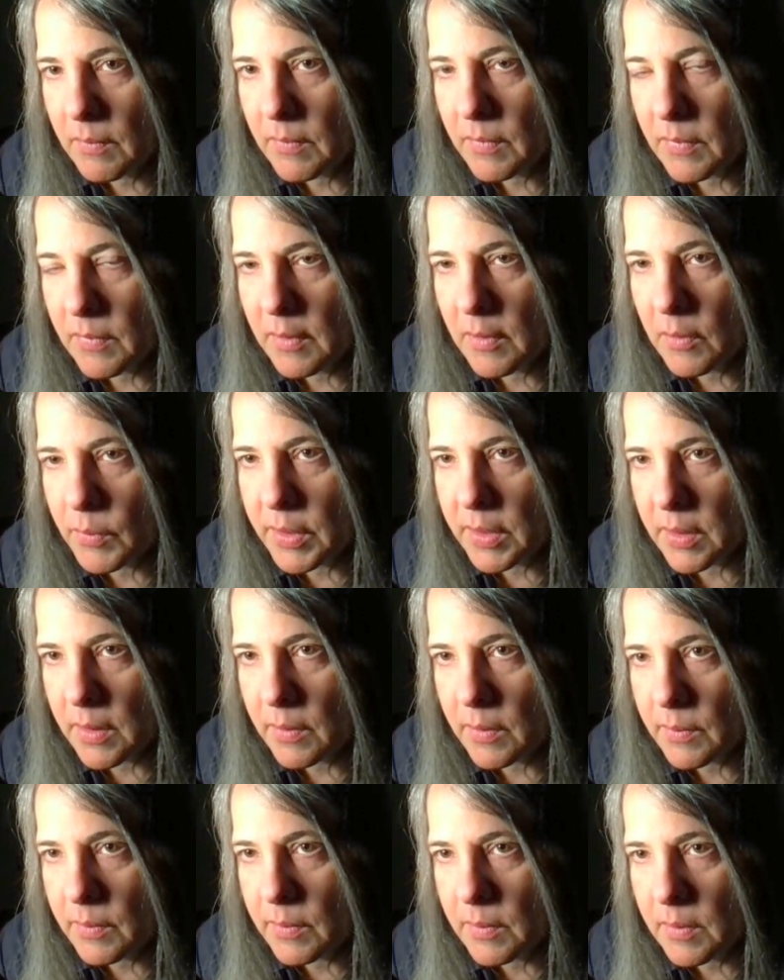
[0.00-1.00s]
There we
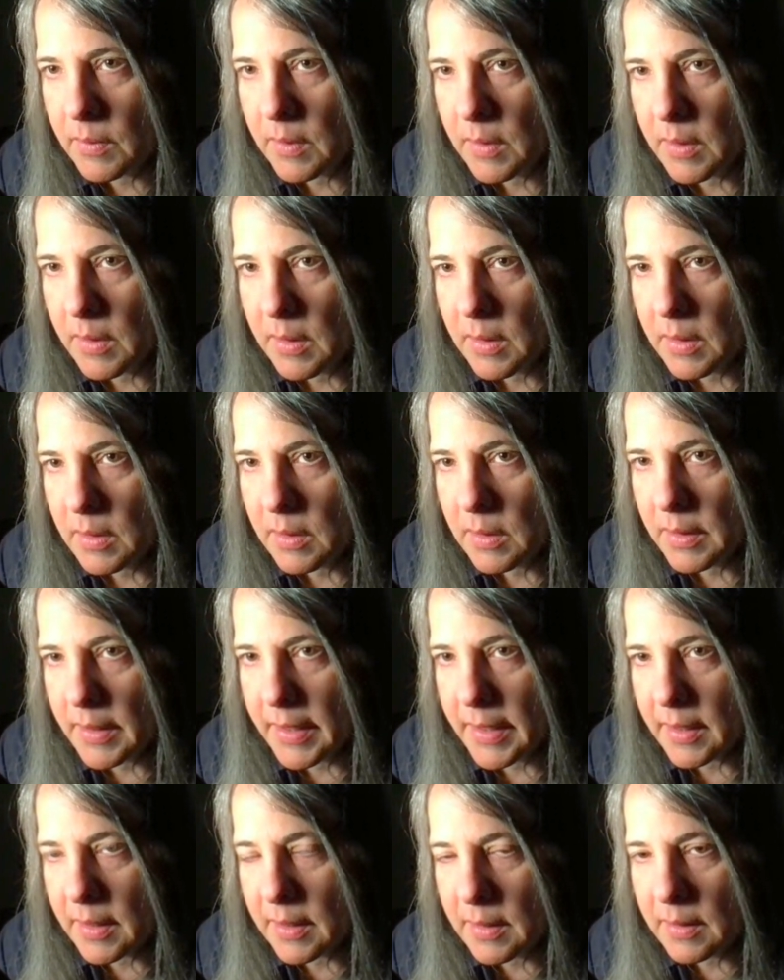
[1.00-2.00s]
go.
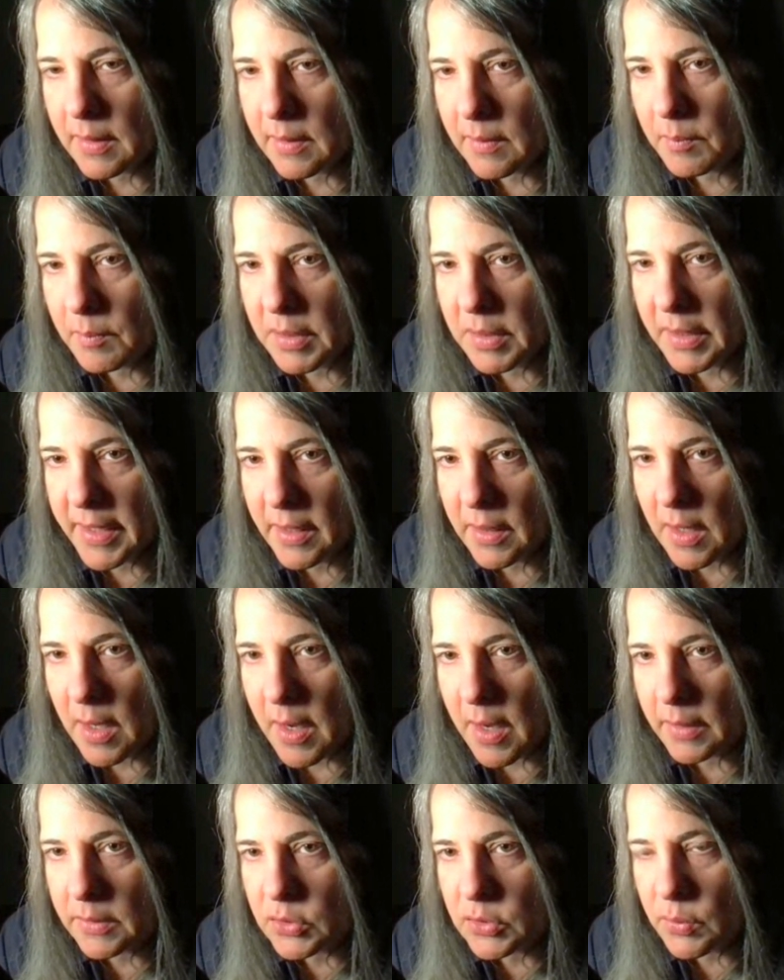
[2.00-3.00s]
Like play
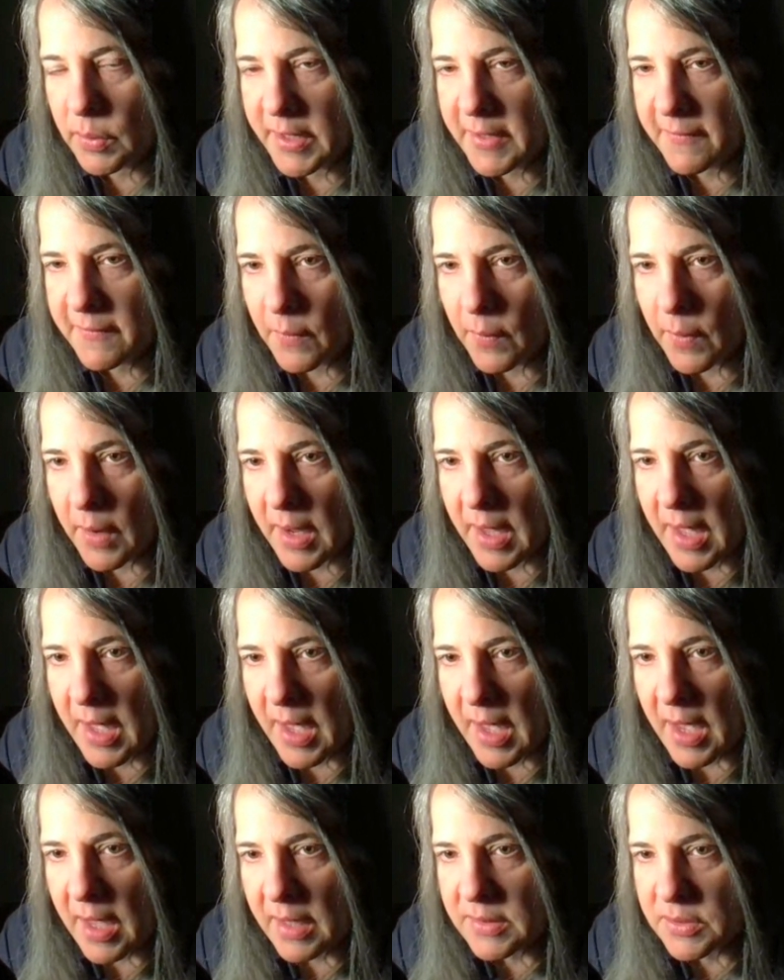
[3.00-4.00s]
along, 24.
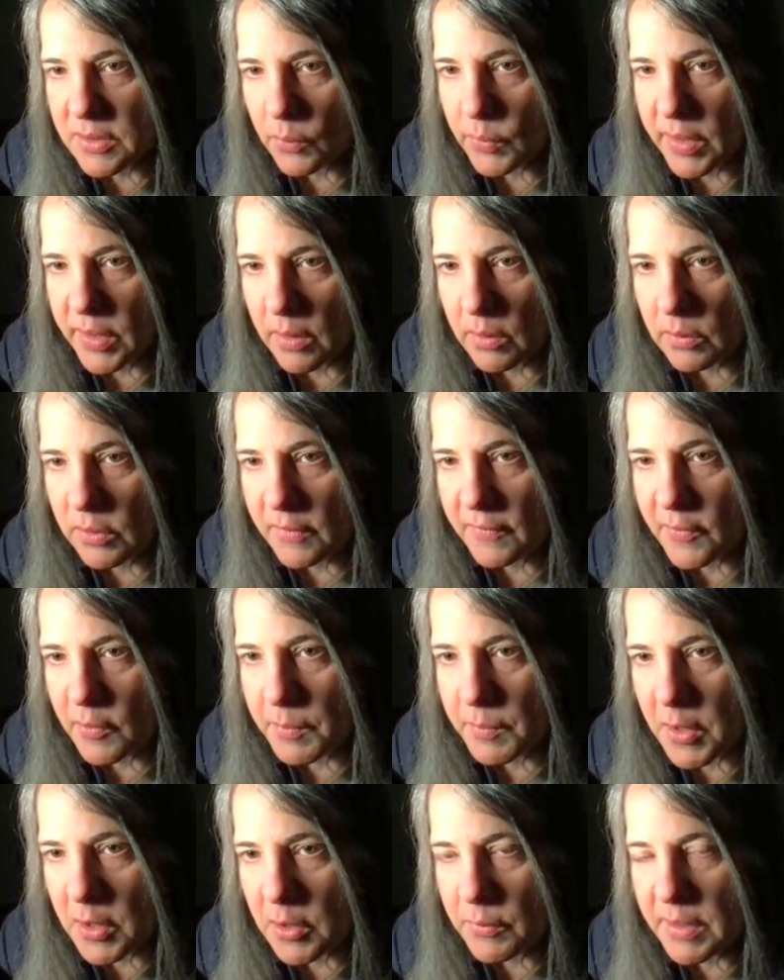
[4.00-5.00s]
And so we go look for
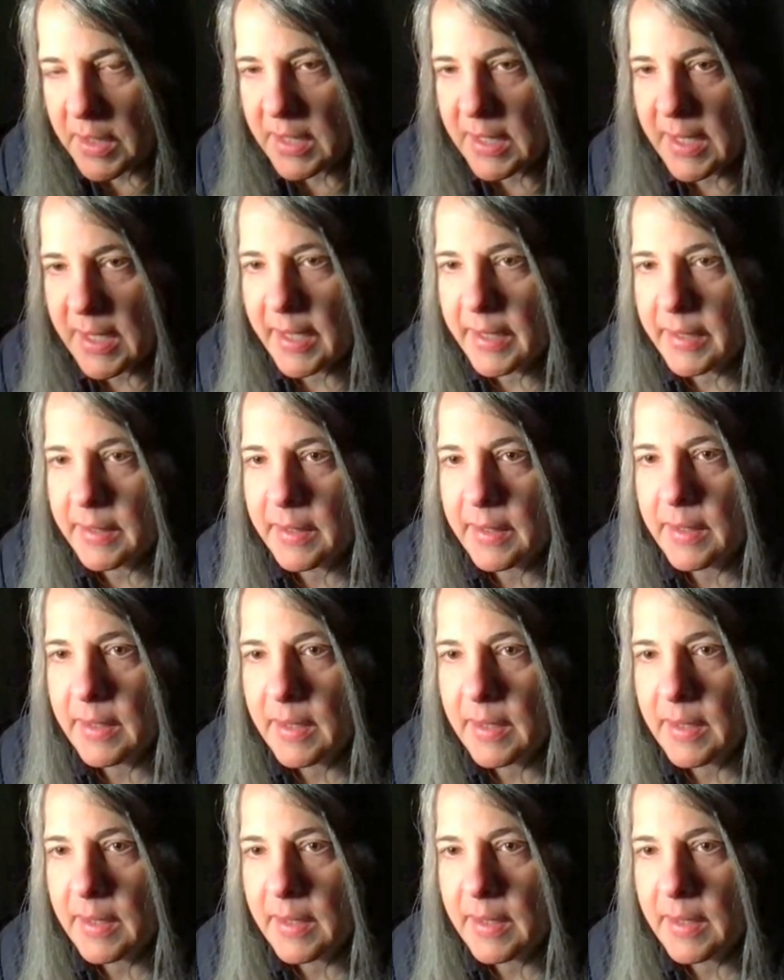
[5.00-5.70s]
Mercury again.